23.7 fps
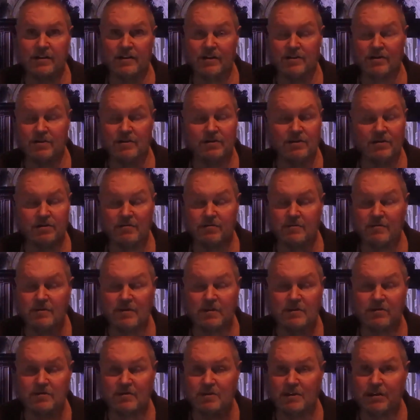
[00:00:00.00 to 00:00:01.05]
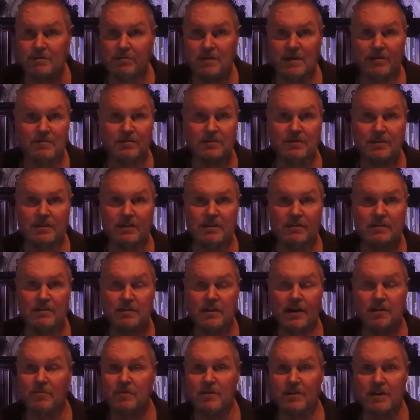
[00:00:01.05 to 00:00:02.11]
I, just knew if I fell asleep, that was
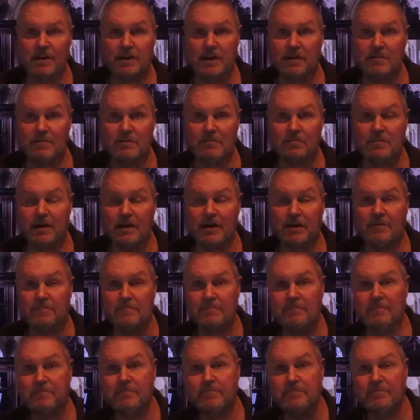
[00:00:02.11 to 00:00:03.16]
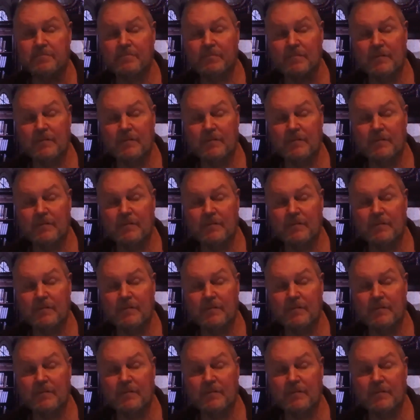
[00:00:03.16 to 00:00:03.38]
it. I wasn't coming back.